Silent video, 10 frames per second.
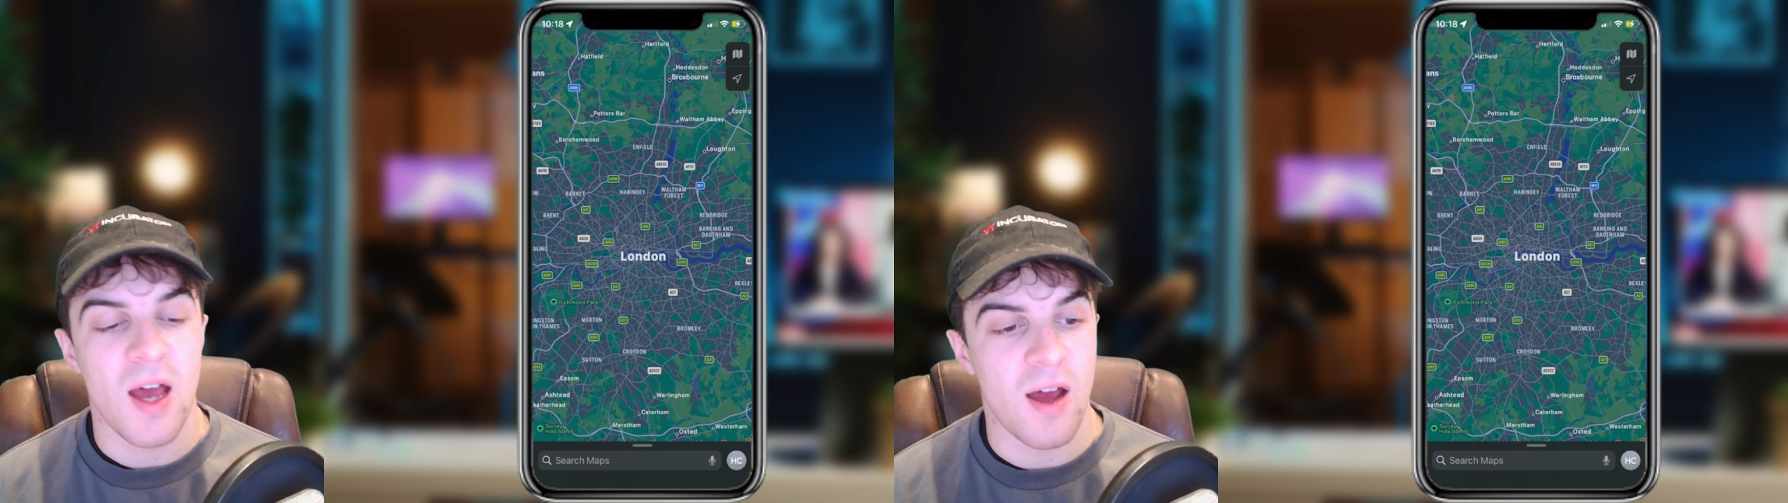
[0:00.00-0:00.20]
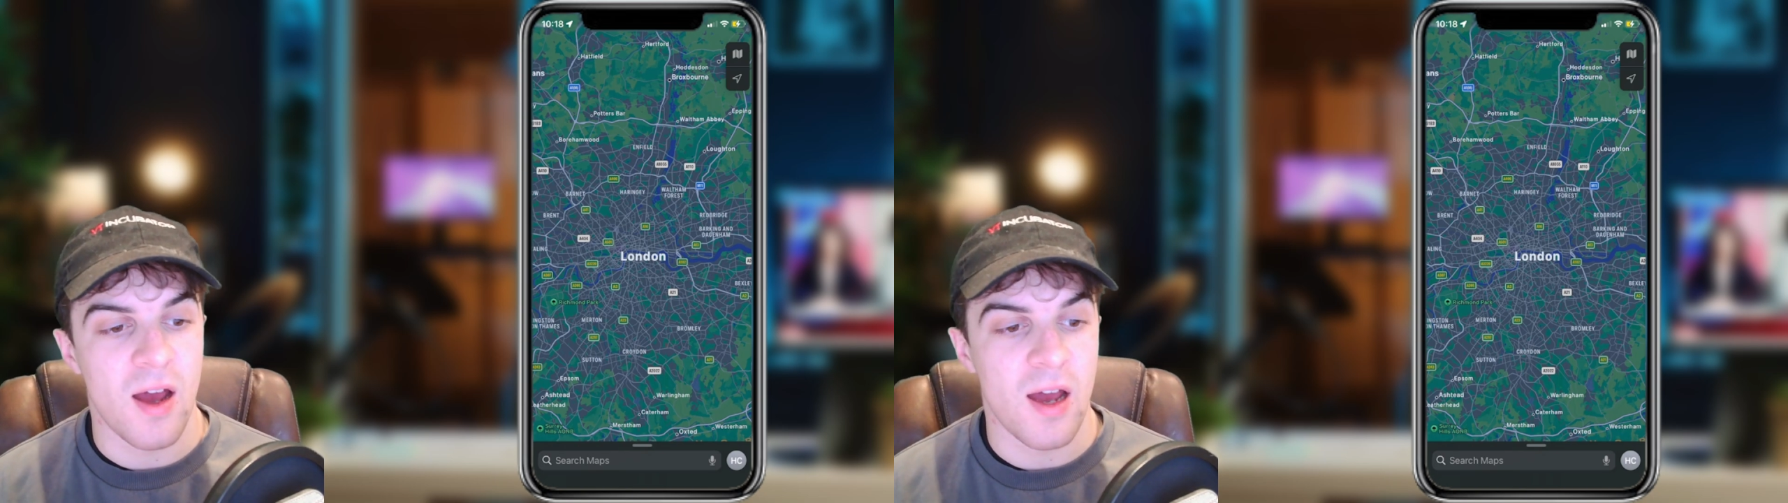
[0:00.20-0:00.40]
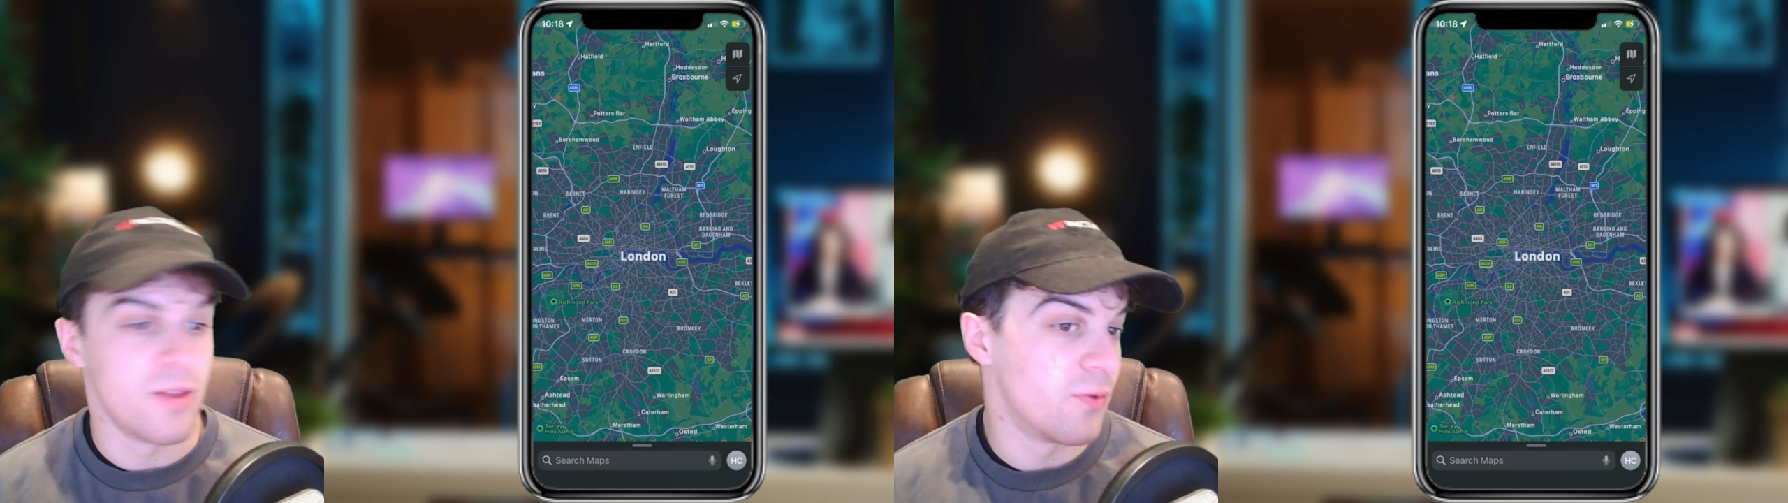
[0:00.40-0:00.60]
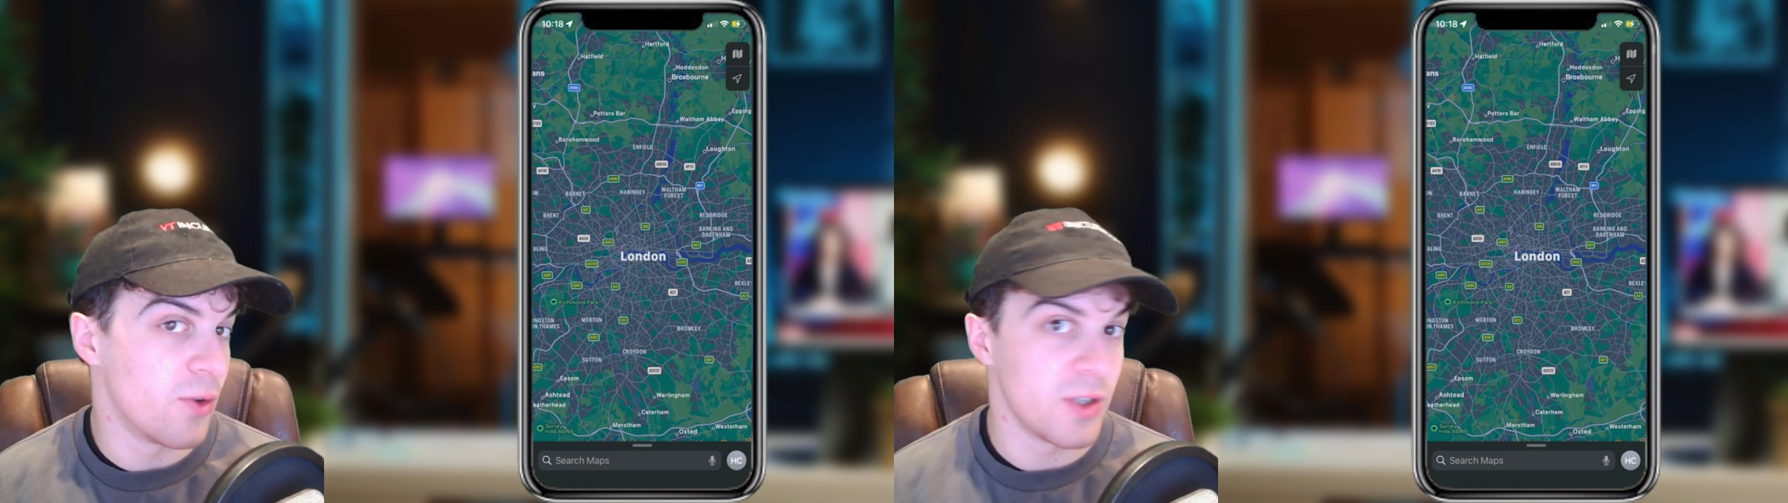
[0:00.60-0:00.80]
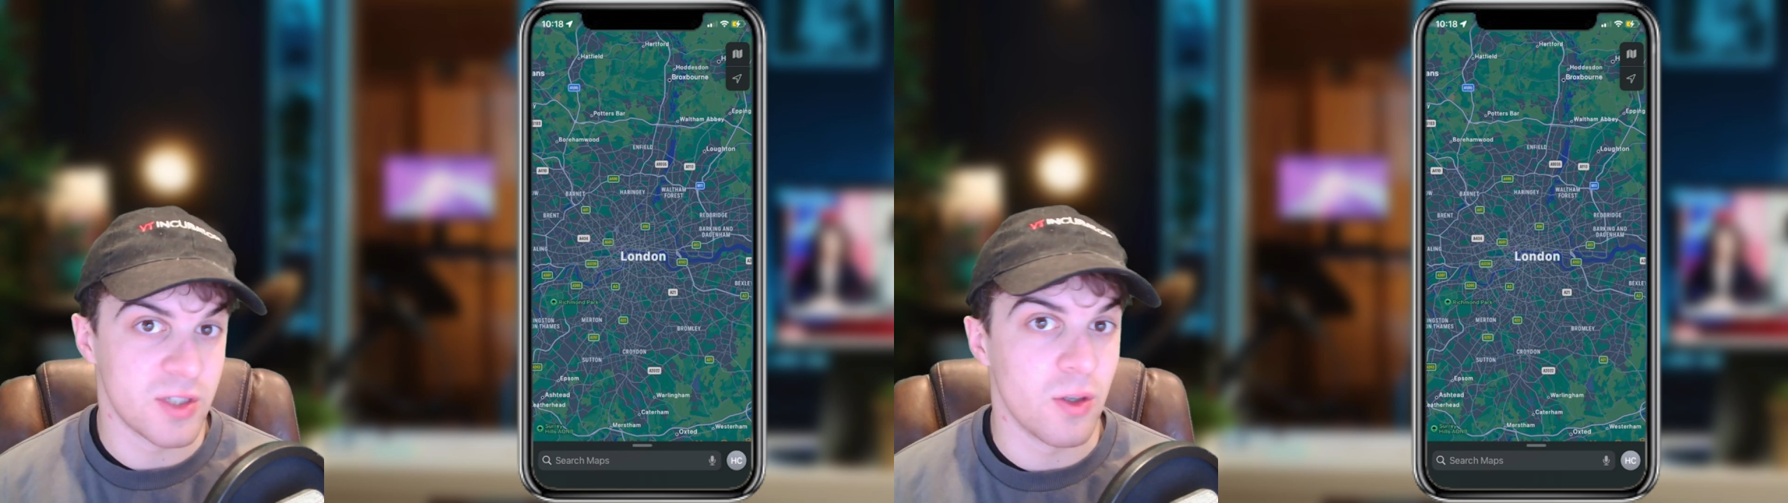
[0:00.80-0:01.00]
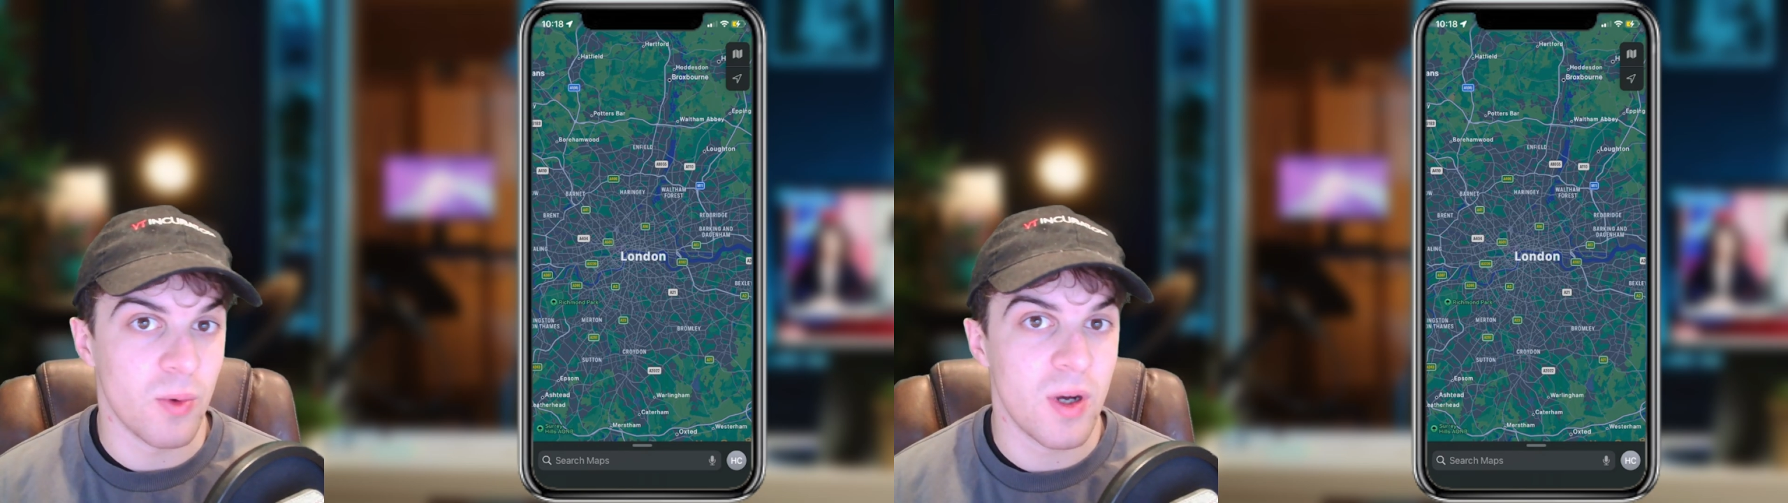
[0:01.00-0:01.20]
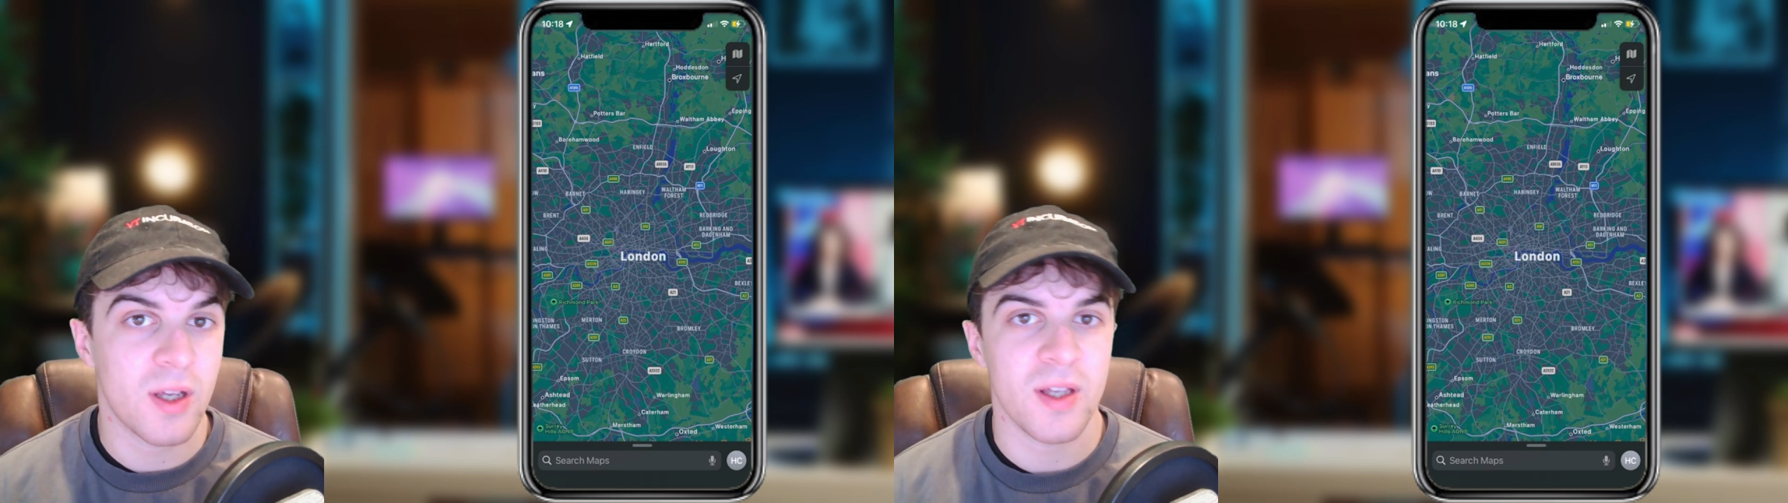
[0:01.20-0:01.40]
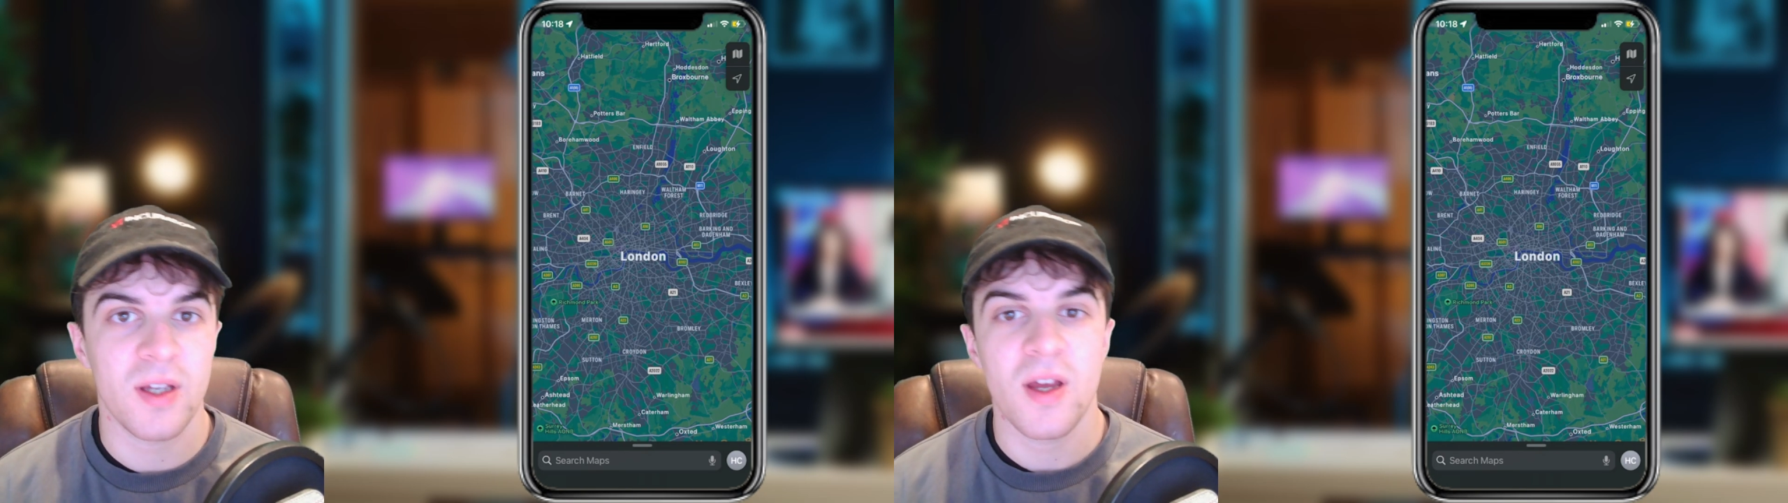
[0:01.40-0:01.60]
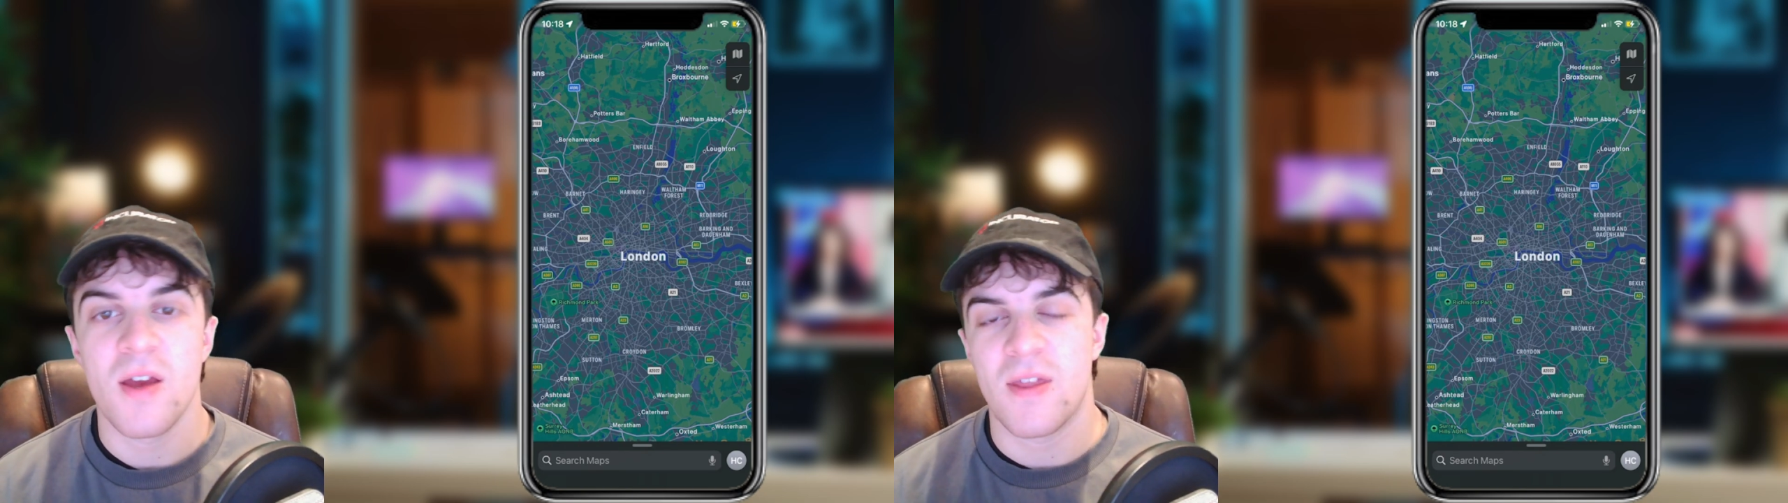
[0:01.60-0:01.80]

the voice is not working,